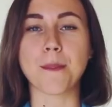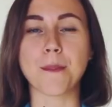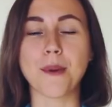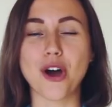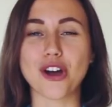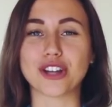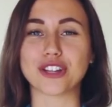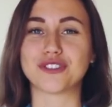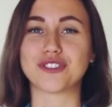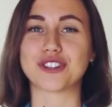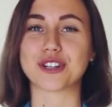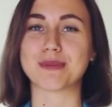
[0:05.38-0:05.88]
more
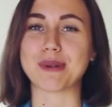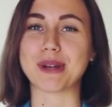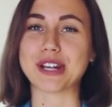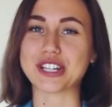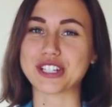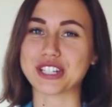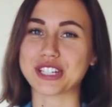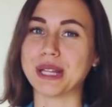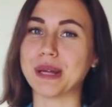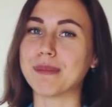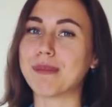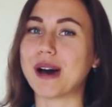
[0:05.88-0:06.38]

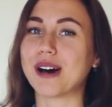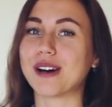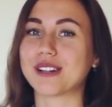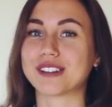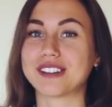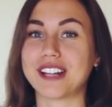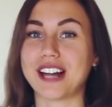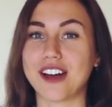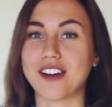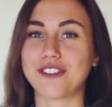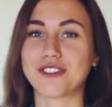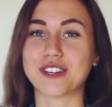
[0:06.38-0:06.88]
information
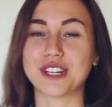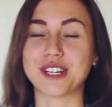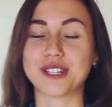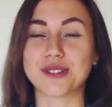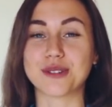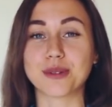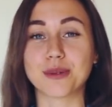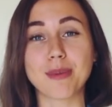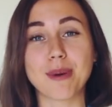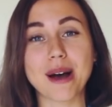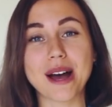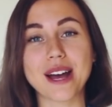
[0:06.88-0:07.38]
about life in
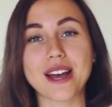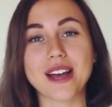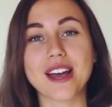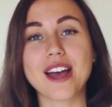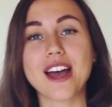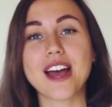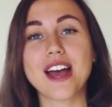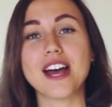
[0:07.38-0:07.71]
Dubai,